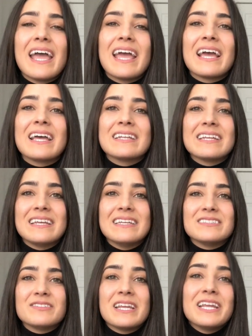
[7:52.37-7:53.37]
and
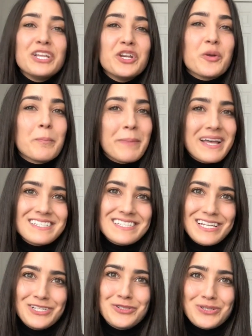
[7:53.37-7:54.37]
it's in your best
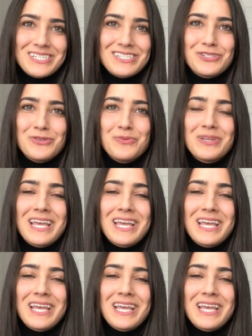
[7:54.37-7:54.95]
interest to